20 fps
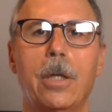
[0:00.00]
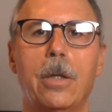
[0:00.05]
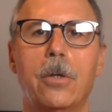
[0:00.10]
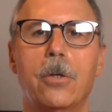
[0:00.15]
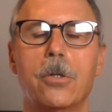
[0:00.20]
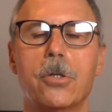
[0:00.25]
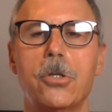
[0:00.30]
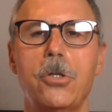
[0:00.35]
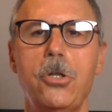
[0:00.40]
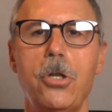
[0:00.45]

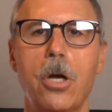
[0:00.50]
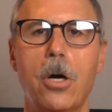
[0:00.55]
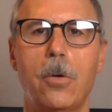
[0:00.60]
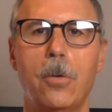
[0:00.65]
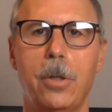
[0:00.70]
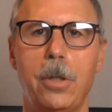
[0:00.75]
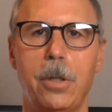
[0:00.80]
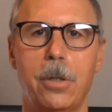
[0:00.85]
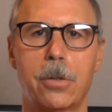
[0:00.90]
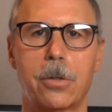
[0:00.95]
There's no
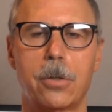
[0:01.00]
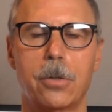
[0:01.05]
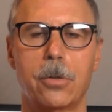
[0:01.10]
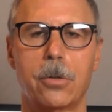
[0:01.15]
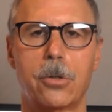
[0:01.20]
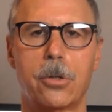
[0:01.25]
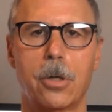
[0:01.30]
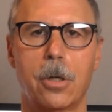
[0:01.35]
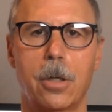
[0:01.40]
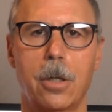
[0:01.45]
additional
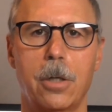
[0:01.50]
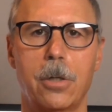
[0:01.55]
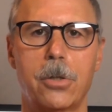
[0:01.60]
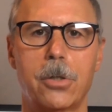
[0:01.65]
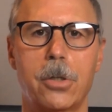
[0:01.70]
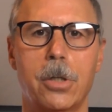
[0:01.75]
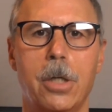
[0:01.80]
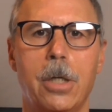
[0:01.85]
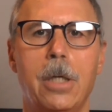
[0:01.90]
charge.